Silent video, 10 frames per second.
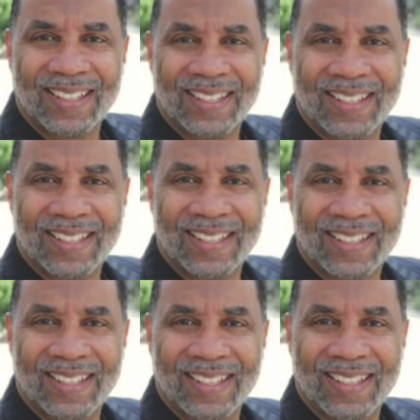
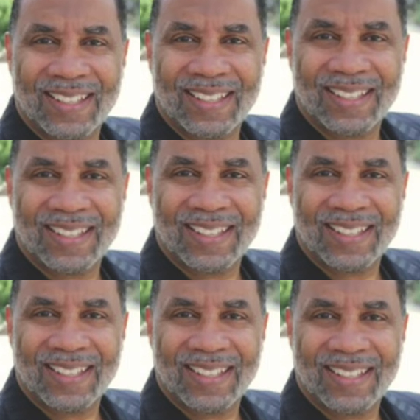
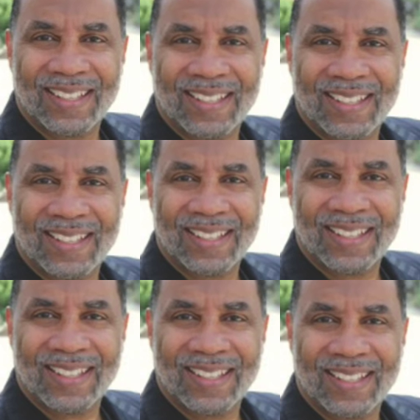
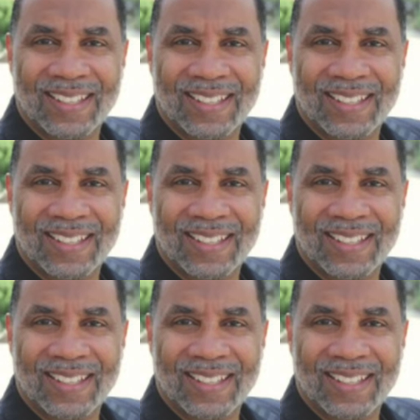Nothing is said.